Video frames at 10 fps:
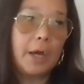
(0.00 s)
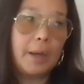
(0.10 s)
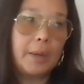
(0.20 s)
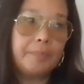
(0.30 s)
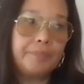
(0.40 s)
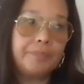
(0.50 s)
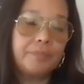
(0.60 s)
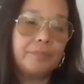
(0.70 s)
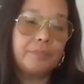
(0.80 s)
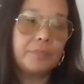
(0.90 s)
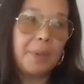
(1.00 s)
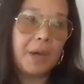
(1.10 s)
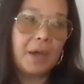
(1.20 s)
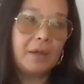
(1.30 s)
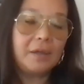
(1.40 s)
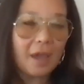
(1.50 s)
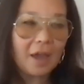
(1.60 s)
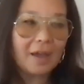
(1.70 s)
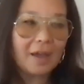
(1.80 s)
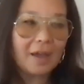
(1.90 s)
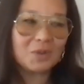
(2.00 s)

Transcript: Um, but yeah,